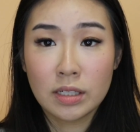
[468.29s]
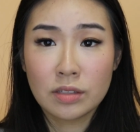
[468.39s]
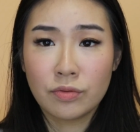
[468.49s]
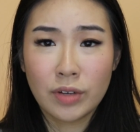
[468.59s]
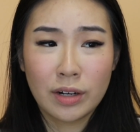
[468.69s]

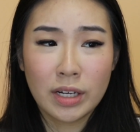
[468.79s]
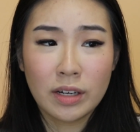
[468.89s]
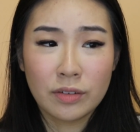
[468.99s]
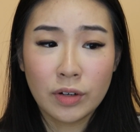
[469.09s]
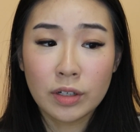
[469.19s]
It's very
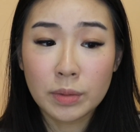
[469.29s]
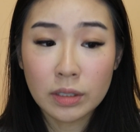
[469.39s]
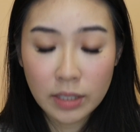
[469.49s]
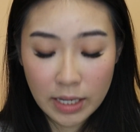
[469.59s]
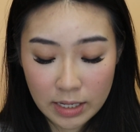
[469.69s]

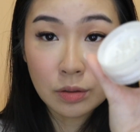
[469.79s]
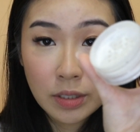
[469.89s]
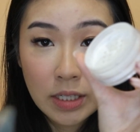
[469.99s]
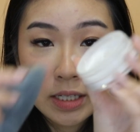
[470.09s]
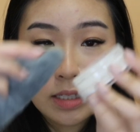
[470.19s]
affordable, and go
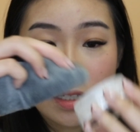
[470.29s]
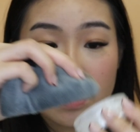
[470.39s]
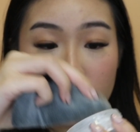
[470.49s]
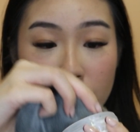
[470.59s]
in and dip